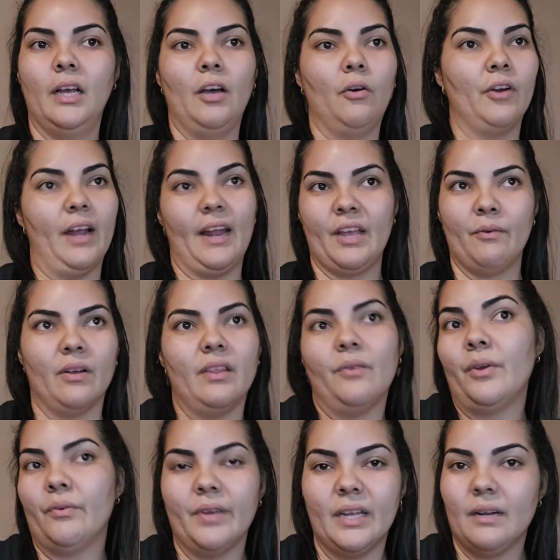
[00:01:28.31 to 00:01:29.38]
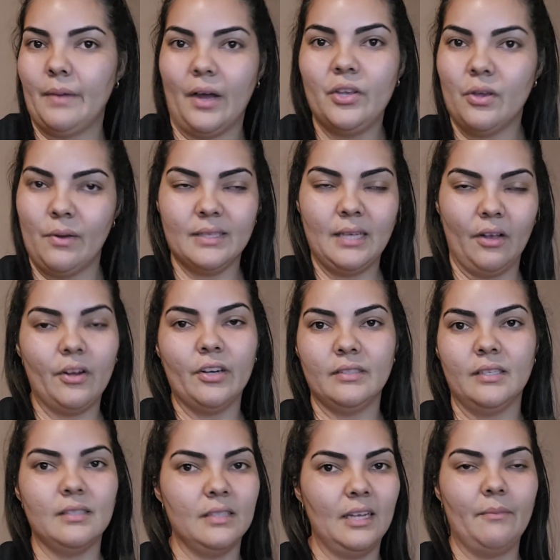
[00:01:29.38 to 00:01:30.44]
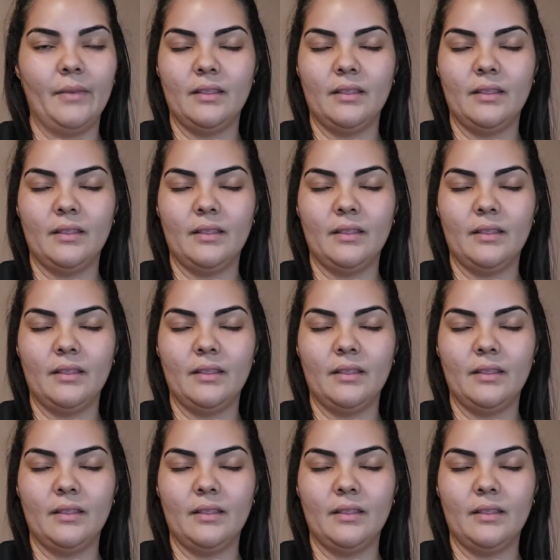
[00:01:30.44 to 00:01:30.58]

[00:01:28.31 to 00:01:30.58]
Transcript: or anywhere that we read about US healthcare system.